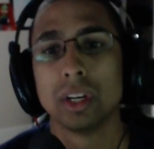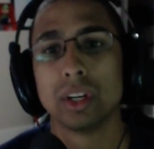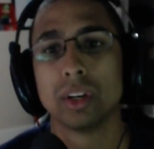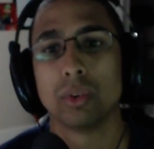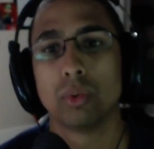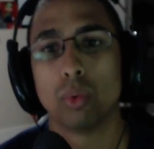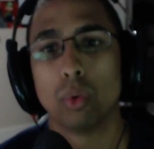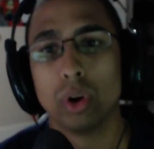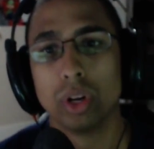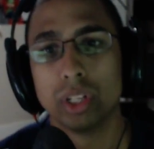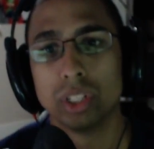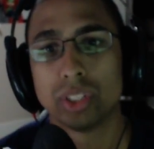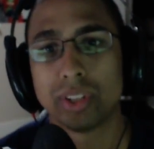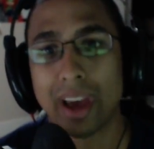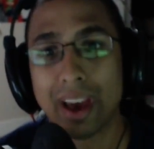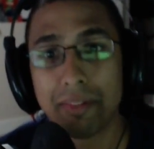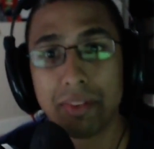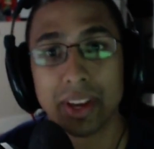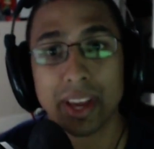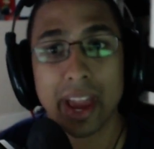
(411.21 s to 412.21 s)
was
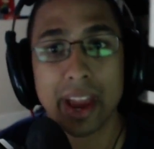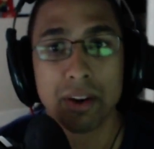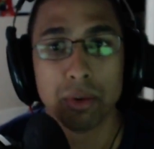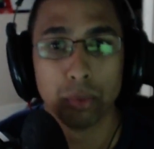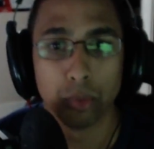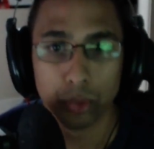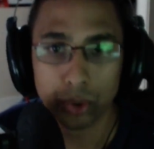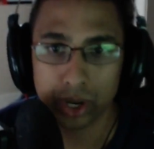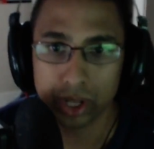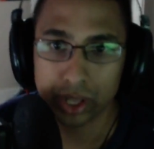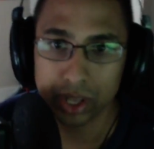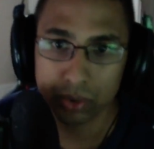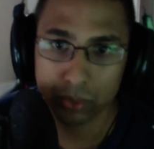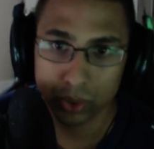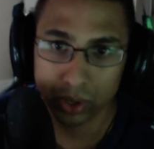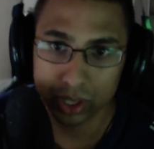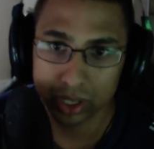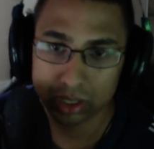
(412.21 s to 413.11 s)
having a really